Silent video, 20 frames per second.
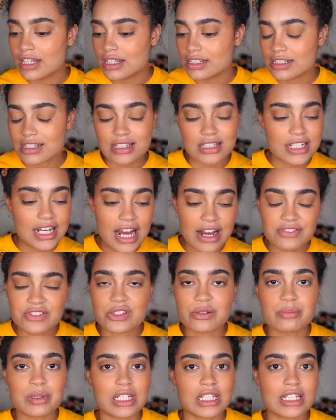Doesn't have
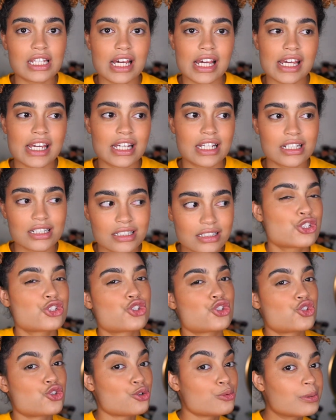to be like
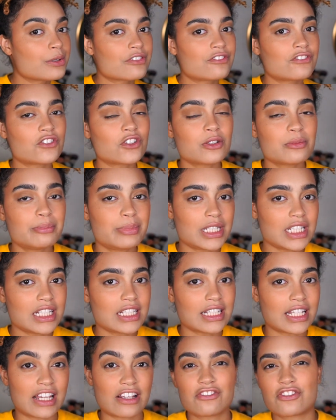super full beat,
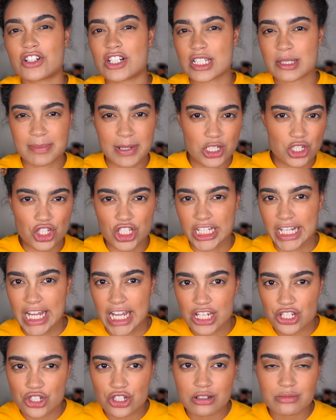like for a special
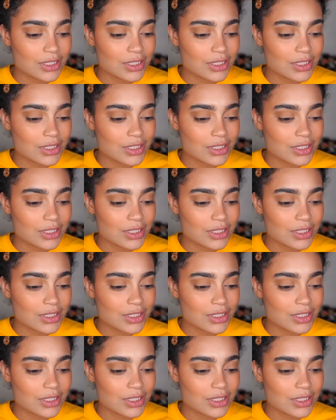occasion.